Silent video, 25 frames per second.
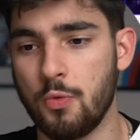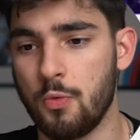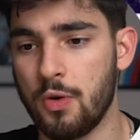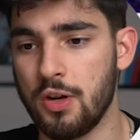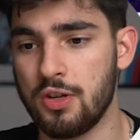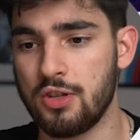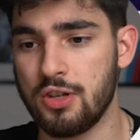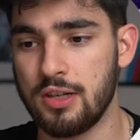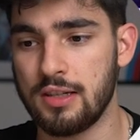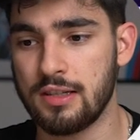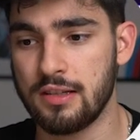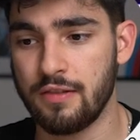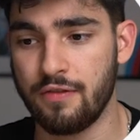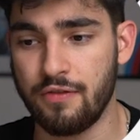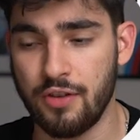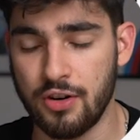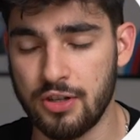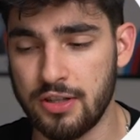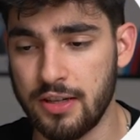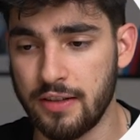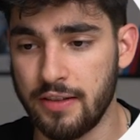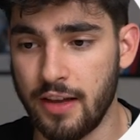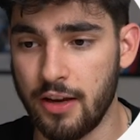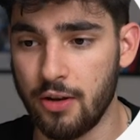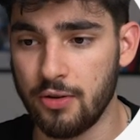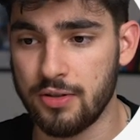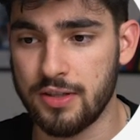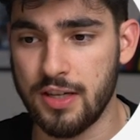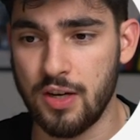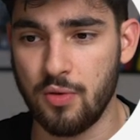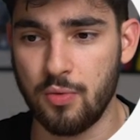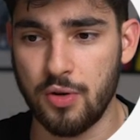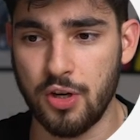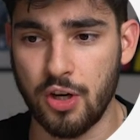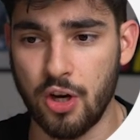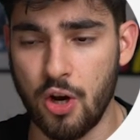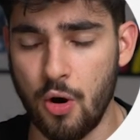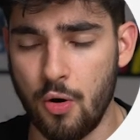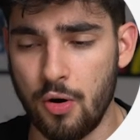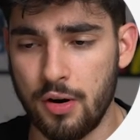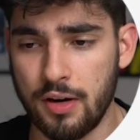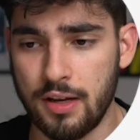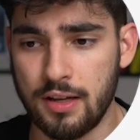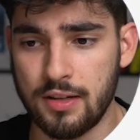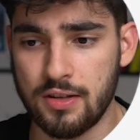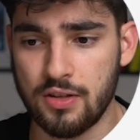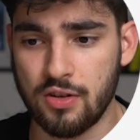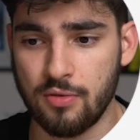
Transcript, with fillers: which is the first thing that you'll see when you go on it.